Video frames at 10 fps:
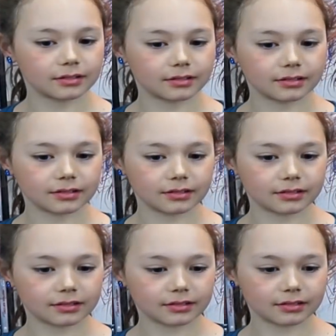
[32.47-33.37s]

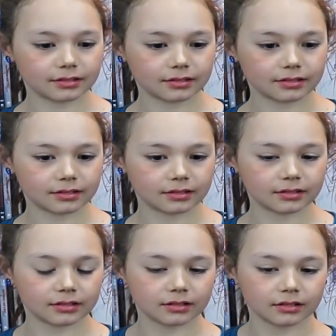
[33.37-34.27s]

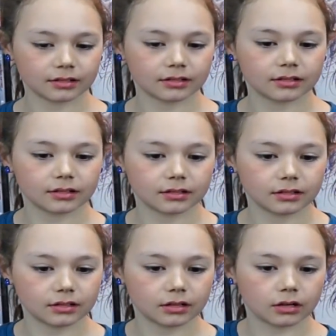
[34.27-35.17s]

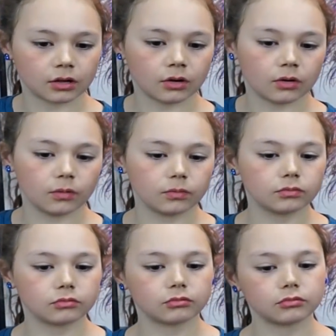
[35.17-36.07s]

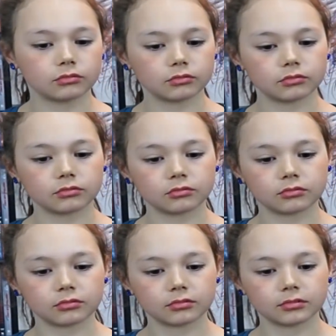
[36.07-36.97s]

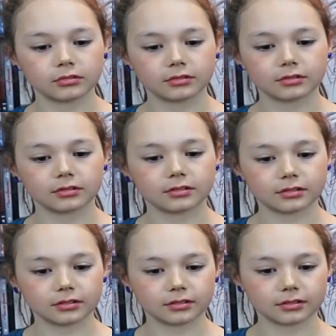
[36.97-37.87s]

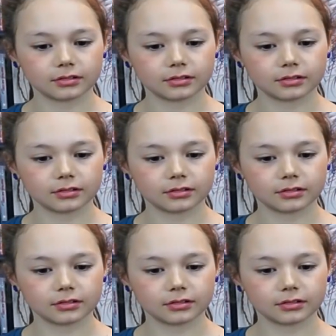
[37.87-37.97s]
This person isn't speaking.